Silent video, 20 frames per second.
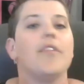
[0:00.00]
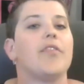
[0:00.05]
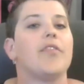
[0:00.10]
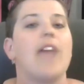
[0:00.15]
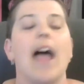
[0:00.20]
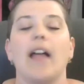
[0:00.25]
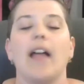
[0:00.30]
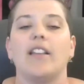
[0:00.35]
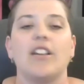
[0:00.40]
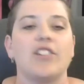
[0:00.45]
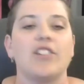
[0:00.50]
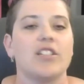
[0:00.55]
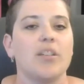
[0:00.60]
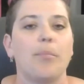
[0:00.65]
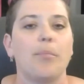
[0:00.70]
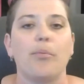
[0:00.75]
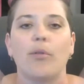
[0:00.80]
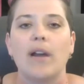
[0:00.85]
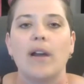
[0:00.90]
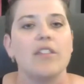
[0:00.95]
that, there's just a
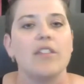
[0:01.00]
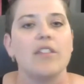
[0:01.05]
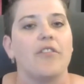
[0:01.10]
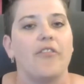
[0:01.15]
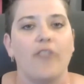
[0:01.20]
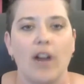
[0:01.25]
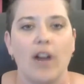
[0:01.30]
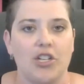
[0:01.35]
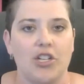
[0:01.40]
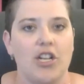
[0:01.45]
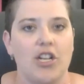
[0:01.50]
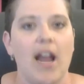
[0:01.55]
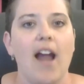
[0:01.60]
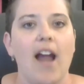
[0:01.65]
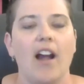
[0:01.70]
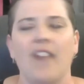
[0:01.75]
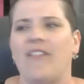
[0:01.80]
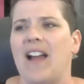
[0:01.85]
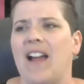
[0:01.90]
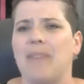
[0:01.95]
breathe of fresh air.
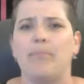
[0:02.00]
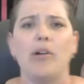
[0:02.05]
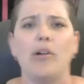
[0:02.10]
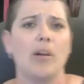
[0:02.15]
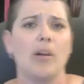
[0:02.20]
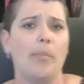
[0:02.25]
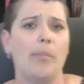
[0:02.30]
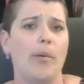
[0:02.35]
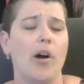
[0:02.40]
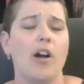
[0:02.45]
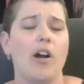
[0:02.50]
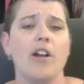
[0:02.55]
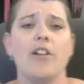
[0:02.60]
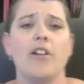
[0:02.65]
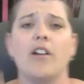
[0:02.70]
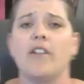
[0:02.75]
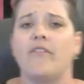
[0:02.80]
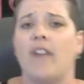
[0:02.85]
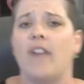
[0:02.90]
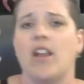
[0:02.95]
If I book a party
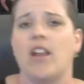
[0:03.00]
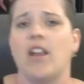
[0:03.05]
or if I,